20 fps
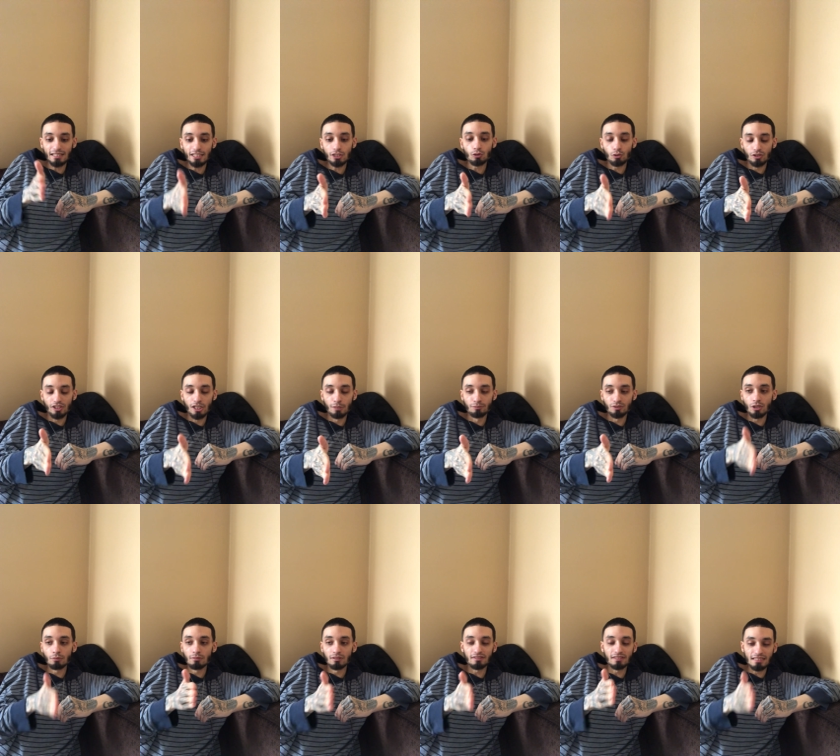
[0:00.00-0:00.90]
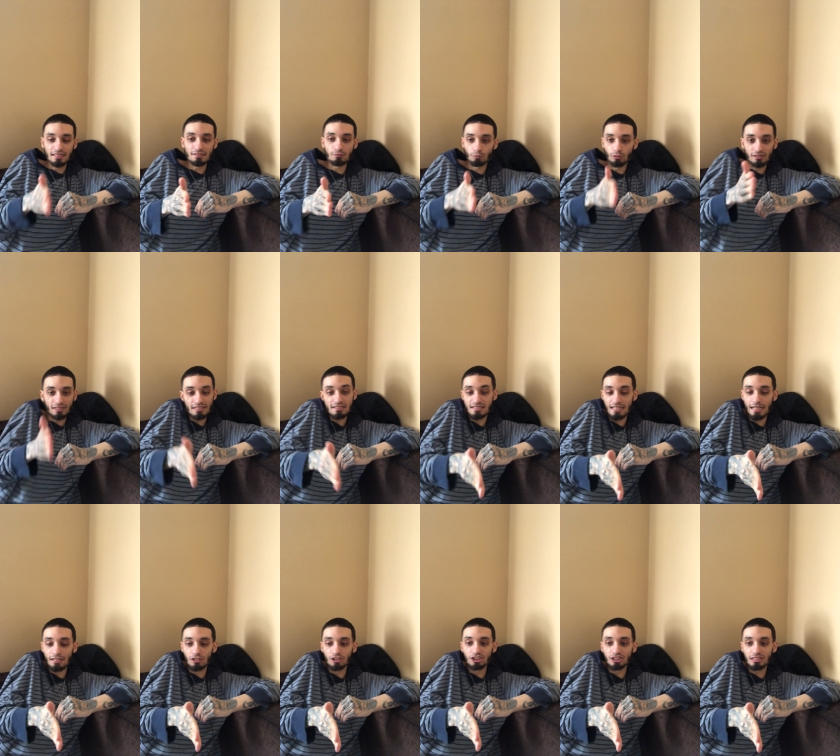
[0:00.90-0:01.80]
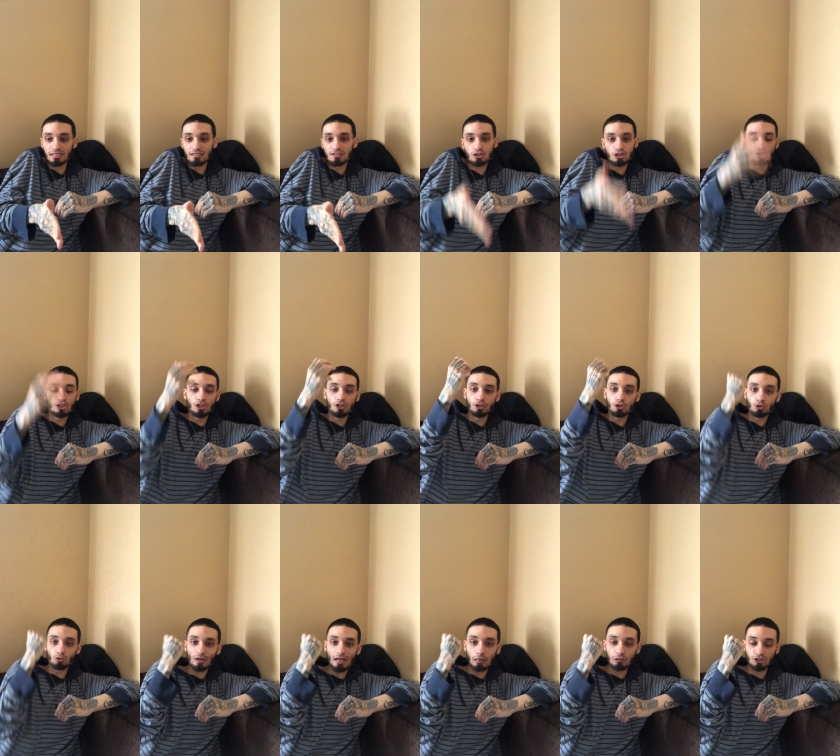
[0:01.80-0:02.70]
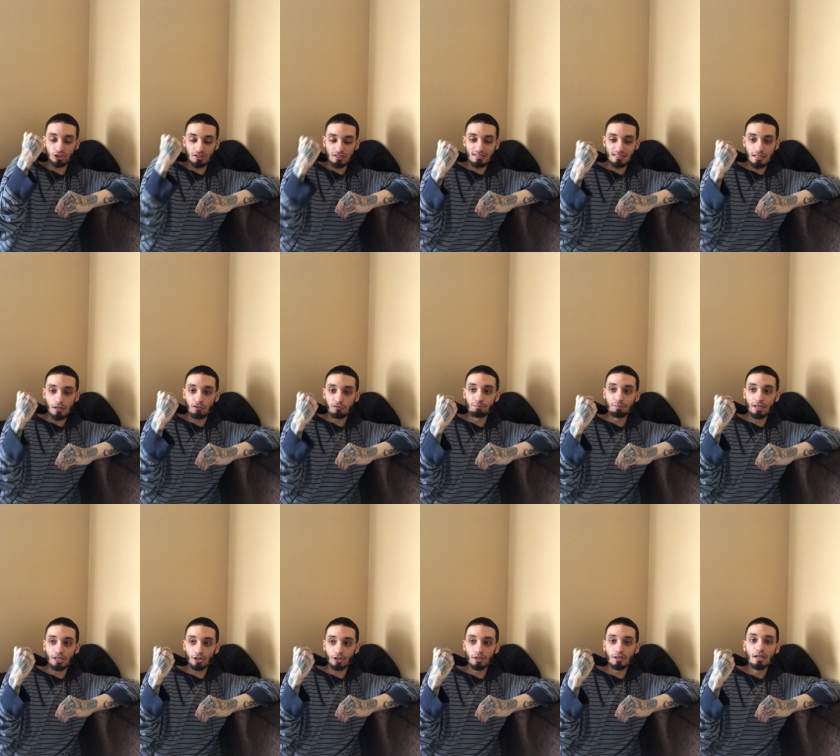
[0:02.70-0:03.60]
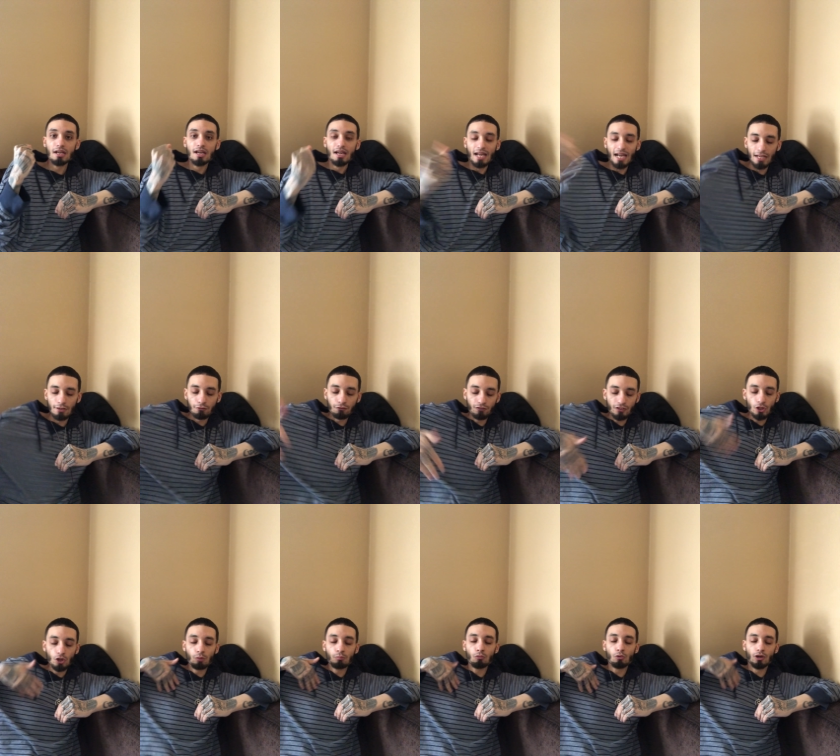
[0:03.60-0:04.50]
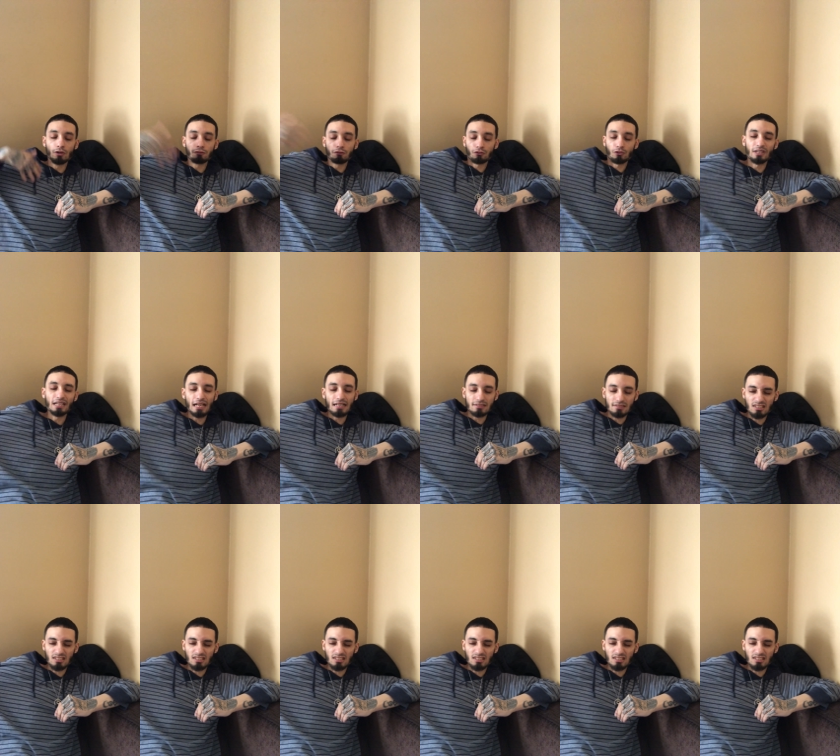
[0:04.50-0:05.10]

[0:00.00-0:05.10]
equilibrium with these energies, so you can ground yourself better and feel more free as a